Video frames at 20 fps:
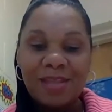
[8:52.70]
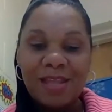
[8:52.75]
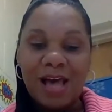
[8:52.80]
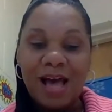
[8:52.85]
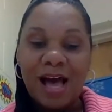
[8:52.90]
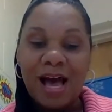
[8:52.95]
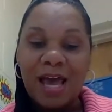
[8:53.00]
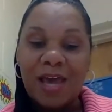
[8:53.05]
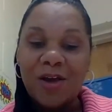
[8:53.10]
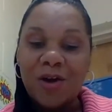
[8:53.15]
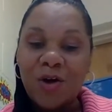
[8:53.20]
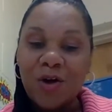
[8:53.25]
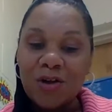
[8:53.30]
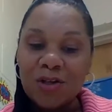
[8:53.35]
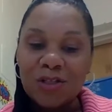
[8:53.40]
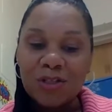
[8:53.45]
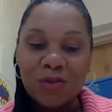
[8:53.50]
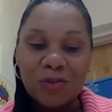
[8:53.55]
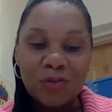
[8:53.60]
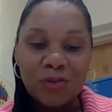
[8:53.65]
I
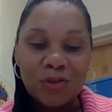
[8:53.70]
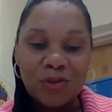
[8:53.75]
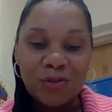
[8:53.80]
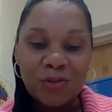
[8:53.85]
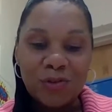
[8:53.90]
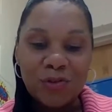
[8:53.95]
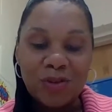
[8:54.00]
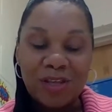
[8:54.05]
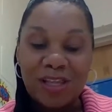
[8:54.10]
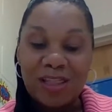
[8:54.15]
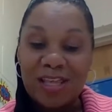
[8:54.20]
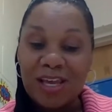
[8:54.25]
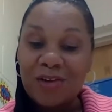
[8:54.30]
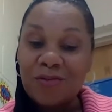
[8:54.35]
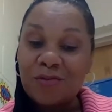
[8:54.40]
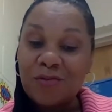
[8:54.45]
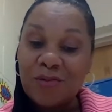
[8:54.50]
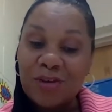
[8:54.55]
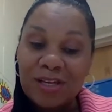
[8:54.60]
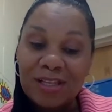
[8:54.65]
also knew that they
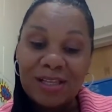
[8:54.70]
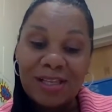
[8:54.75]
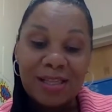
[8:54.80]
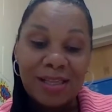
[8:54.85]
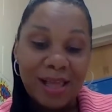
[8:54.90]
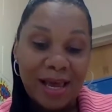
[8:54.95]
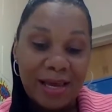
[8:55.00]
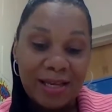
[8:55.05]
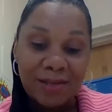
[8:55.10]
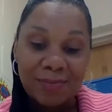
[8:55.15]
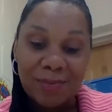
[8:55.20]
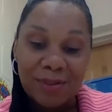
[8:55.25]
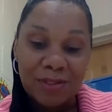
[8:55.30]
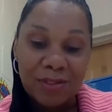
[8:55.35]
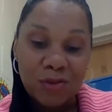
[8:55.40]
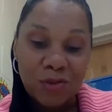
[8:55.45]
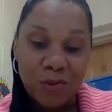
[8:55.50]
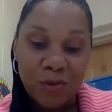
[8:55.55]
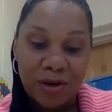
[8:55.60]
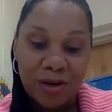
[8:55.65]
really liked Miss
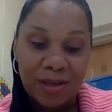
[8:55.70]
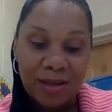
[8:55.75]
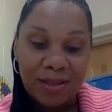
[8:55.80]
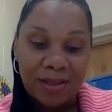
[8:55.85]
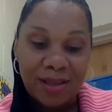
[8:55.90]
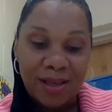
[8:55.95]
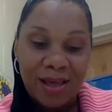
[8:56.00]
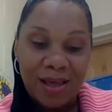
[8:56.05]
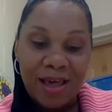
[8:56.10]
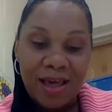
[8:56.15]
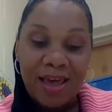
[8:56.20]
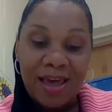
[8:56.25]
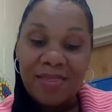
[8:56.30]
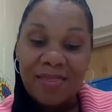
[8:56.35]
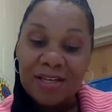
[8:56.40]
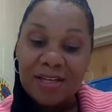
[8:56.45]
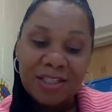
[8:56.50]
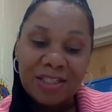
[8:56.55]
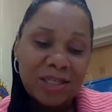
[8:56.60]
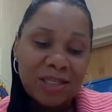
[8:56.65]
Norton and
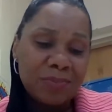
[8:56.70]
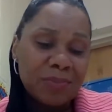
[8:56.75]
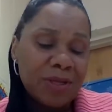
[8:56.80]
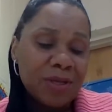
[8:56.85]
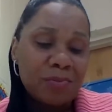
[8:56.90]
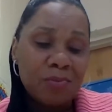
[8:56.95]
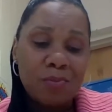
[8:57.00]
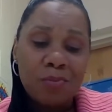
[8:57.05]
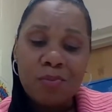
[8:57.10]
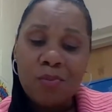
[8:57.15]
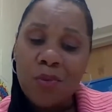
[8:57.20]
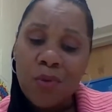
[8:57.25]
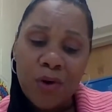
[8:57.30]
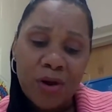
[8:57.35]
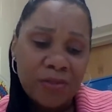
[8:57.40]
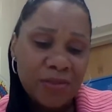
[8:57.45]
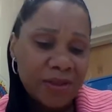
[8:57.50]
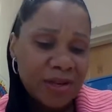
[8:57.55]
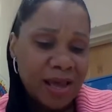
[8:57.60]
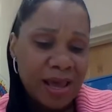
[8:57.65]
that she'd be
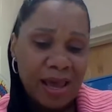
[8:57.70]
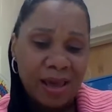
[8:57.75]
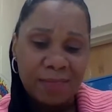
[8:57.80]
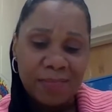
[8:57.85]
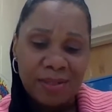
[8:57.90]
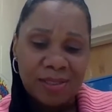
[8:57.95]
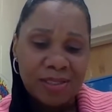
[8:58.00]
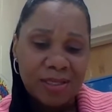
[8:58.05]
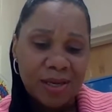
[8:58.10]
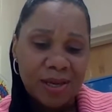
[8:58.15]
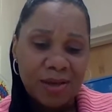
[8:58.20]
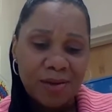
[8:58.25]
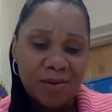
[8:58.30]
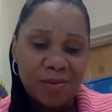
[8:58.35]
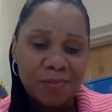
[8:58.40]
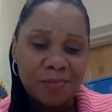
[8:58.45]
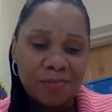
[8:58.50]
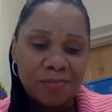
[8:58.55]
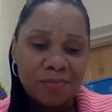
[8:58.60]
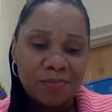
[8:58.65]
more than happy to
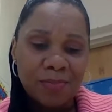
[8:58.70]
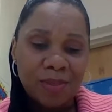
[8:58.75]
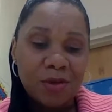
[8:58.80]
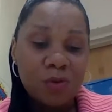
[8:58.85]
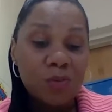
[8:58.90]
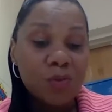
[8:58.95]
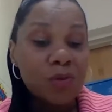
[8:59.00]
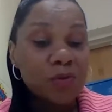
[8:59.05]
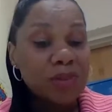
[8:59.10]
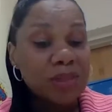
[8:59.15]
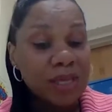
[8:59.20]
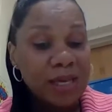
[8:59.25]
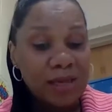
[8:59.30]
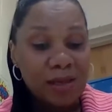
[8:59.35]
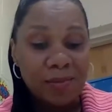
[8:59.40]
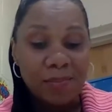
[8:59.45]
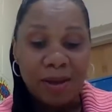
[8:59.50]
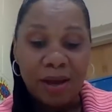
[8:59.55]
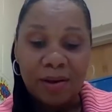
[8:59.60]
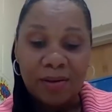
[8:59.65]
help. We'll think
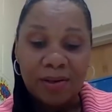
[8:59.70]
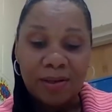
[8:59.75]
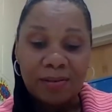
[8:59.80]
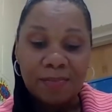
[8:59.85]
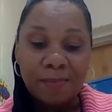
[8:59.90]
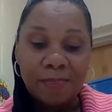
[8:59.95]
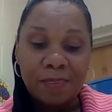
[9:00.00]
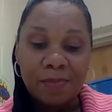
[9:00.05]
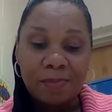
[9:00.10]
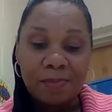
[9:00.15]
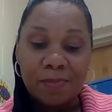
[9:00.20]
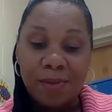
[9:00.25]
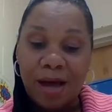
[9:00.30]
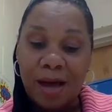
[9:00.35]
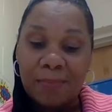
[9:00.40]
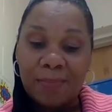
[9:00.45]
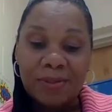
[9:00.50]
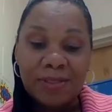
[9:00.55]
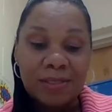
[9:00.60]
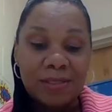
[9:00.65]
about it,
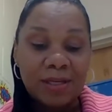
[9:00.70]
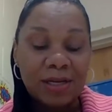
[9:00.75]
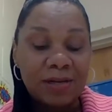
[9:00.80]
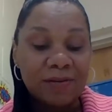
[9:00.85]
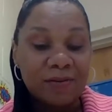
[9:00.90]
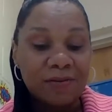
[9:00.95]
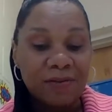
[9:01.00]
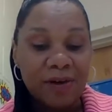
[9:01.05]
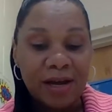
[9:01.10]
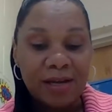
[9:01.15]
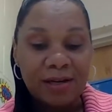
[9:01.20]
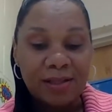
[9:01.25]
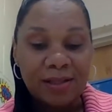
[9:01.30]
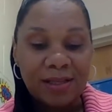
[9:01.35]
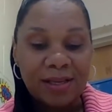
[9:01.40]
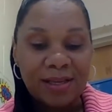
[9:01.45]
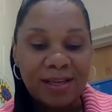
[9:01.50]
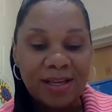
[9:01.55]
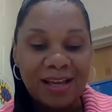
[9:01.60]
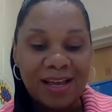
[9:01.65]
Papa said
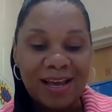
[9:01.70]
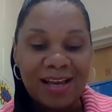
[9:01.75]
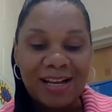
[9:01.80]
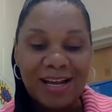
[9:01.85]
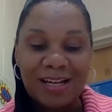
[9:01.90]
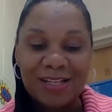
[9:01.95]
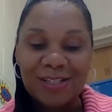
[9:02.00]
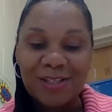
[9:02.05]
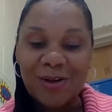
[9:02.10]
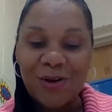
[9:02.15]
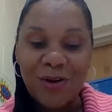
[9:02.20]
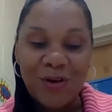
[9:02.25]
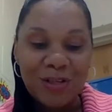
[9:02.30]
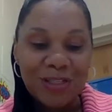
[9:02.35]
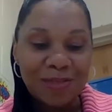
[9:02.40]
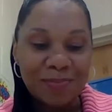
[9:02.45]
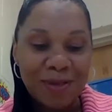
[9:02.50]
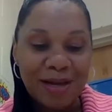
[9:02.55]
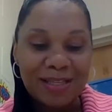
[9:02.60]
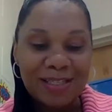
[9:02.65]
finally, and I
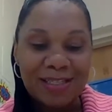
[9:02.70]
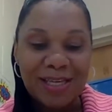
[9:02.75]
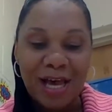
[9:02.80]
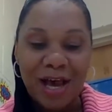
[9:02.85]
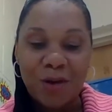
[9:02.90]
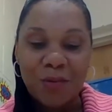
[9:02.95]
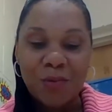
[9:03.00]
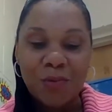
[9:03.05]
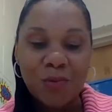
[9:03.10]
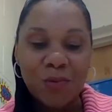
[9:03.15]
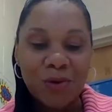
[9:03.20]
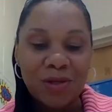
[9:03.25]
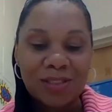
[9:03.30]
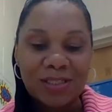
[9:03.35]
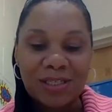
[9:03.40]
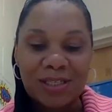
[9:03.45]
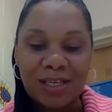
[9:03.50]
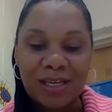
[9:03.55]
tossed my towel onto the